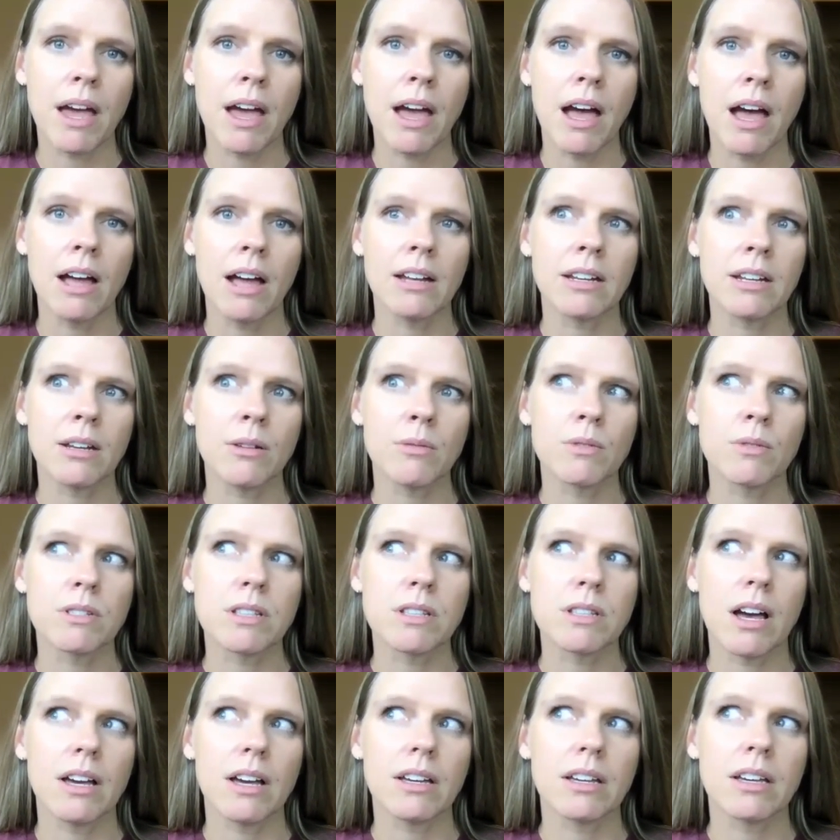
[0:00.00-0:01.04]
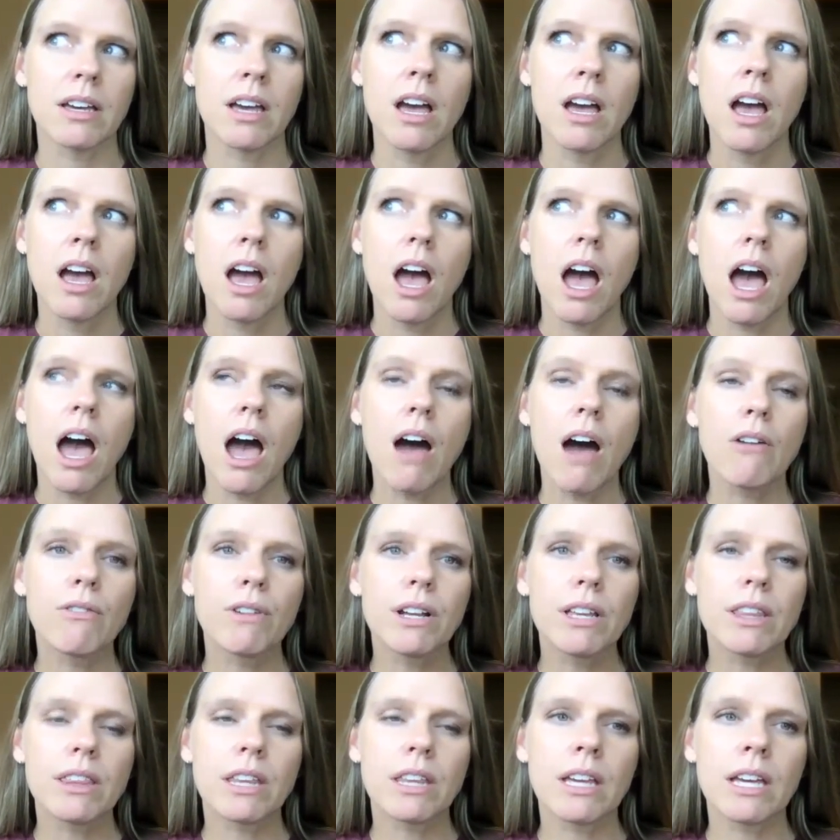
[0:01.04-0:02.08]
And it was like
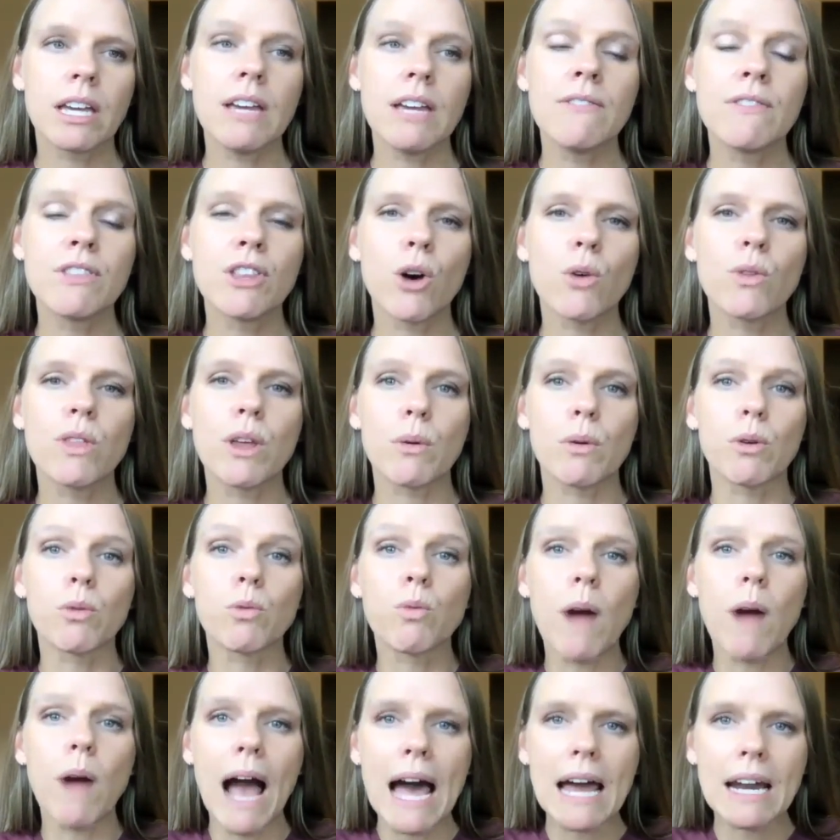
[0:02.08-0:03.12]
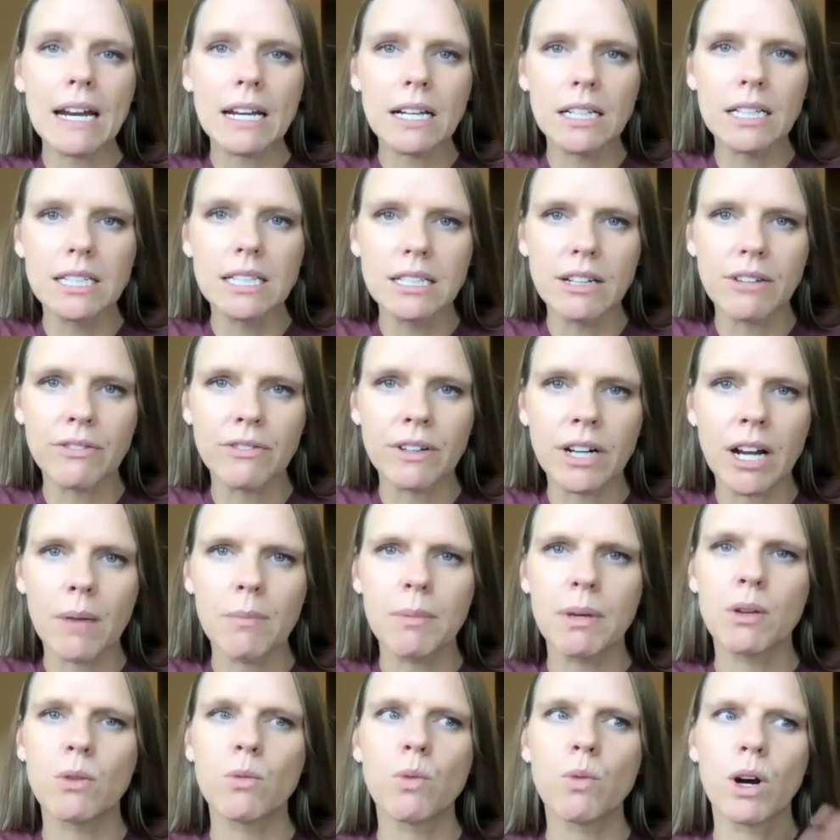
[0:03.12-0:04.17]
everything, even though they were radically different. I
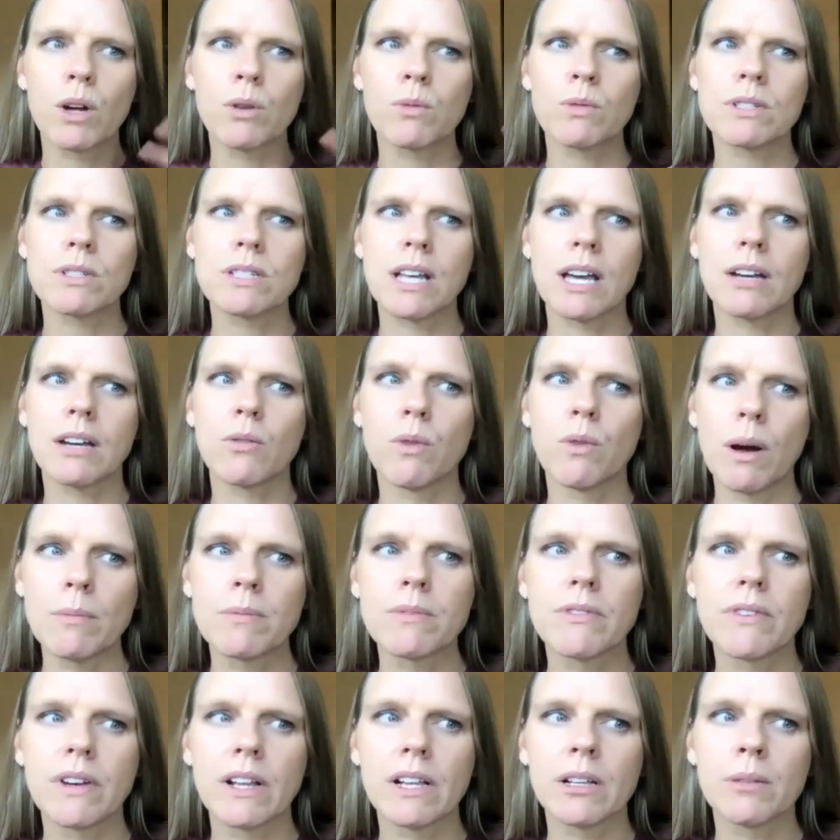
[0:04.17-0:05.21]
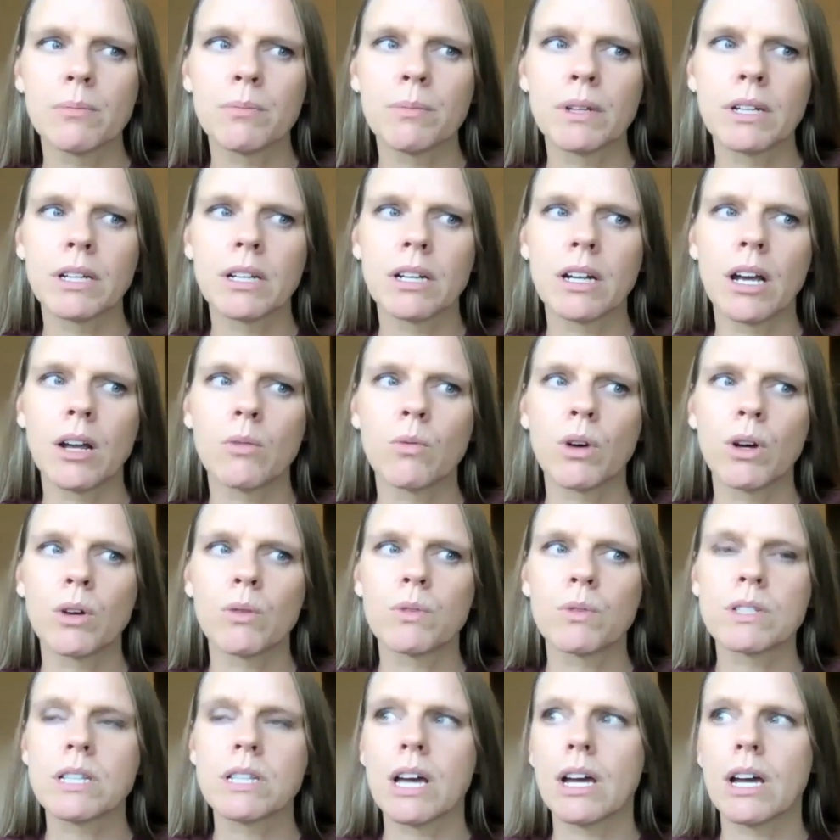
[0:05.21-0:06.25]
mean, one was like web development and one
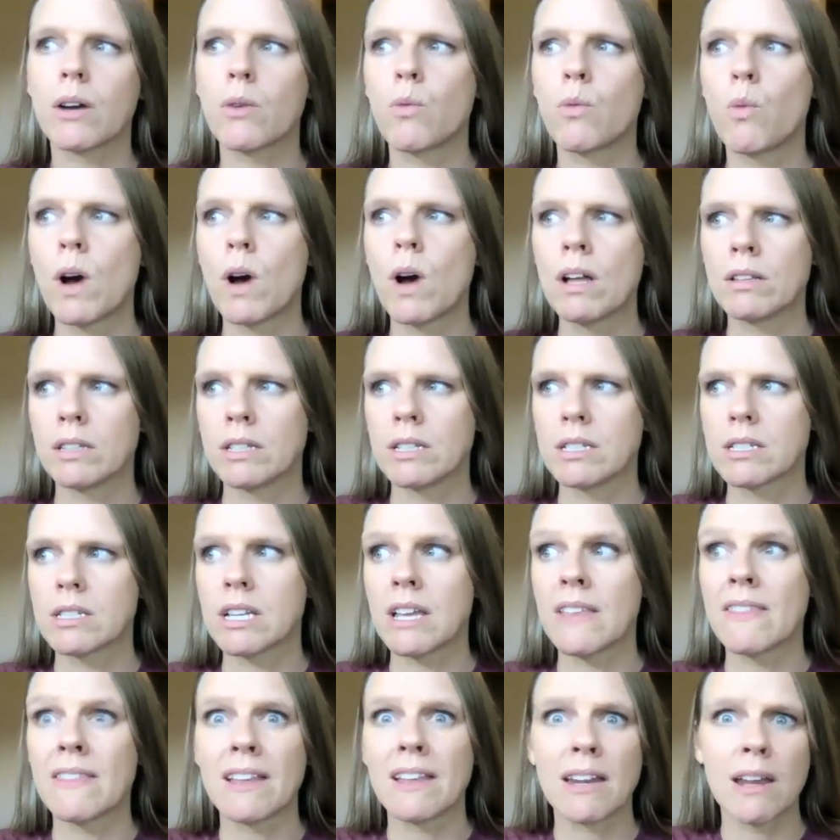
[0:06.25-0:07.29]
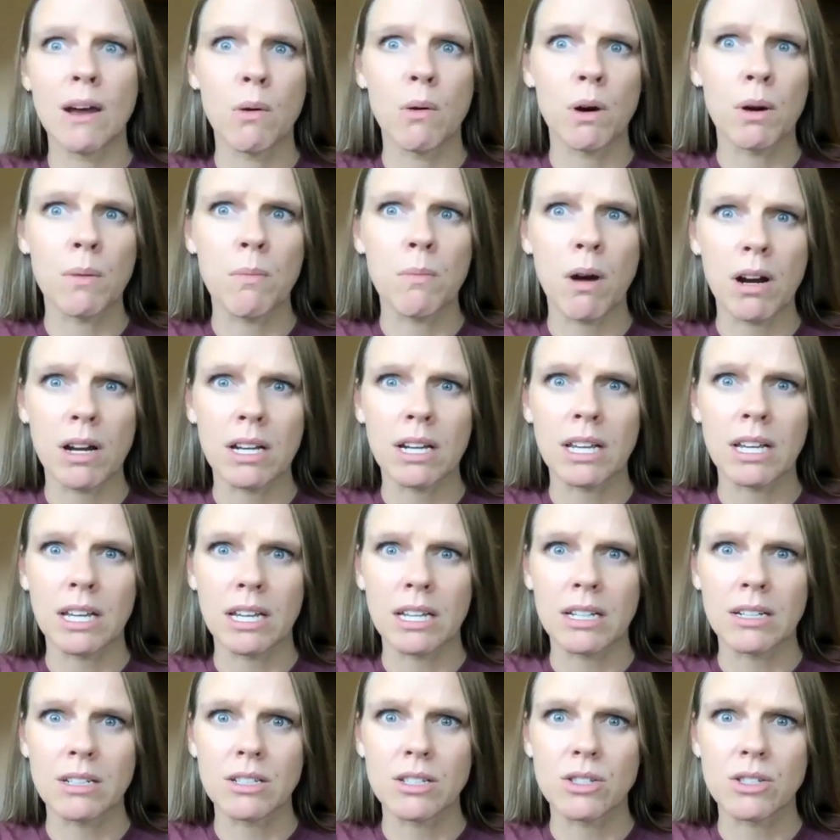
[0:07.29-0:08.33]
was like wellness in the network marketing
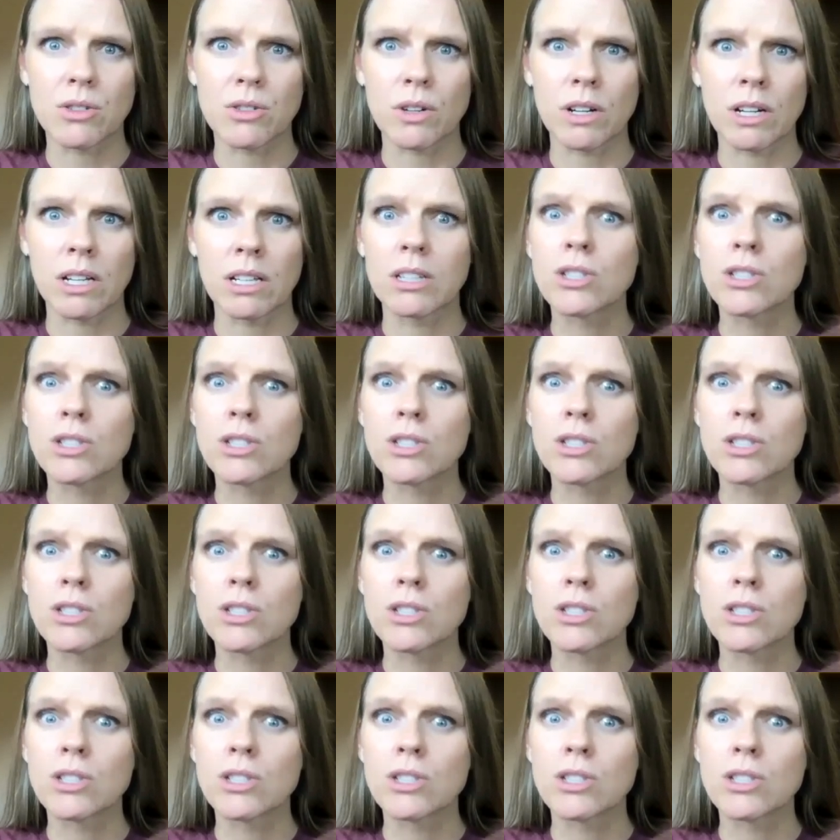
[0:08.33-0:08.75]
industry,